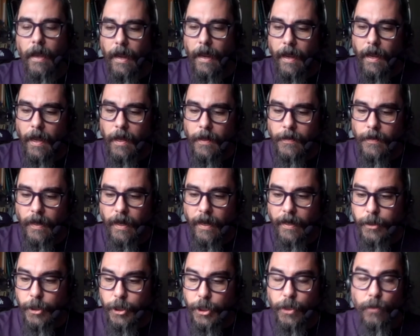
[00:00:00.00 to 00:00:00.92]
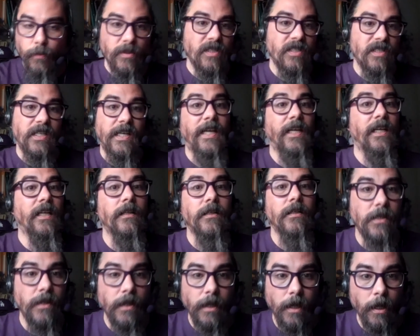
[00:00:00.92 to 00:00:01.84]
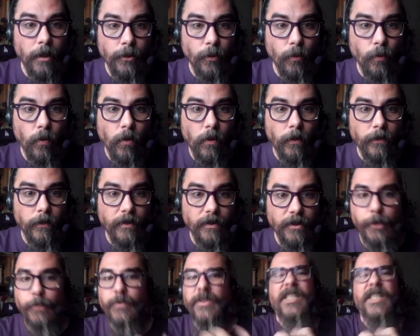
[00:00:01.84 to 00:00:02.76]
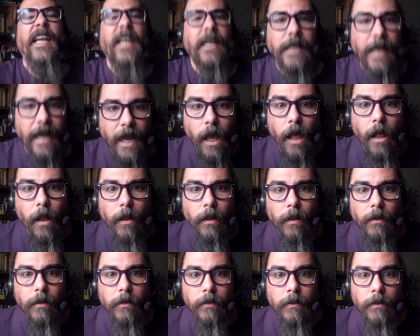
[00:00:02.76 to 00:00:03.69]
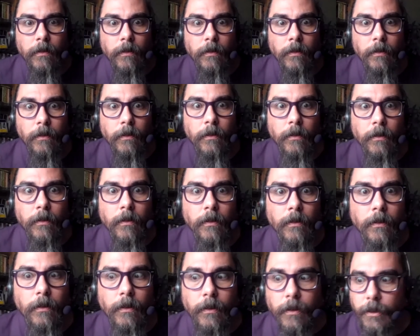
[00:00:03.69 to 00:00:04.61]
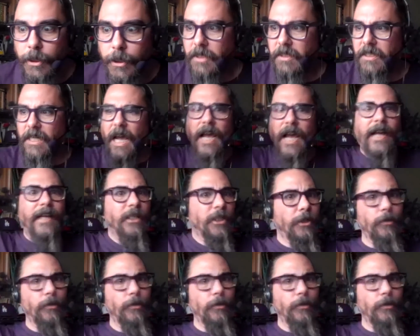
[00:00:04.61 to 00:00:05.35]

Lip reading: And she was taken to the underworld. She was taken to hell. She died.